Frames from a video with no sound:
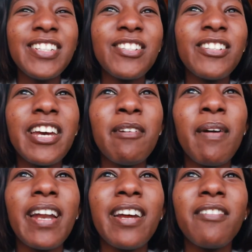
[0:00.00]
Shame.
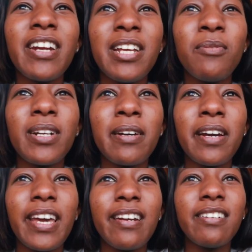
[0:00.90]
And I really want to
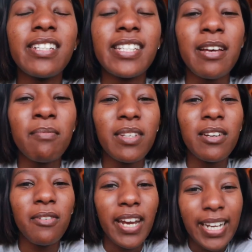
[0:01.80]
get her
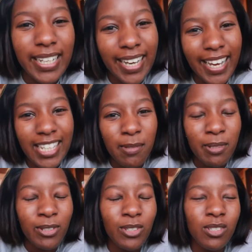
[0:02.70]
something really nice
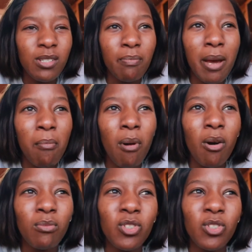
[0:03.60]
because my mom,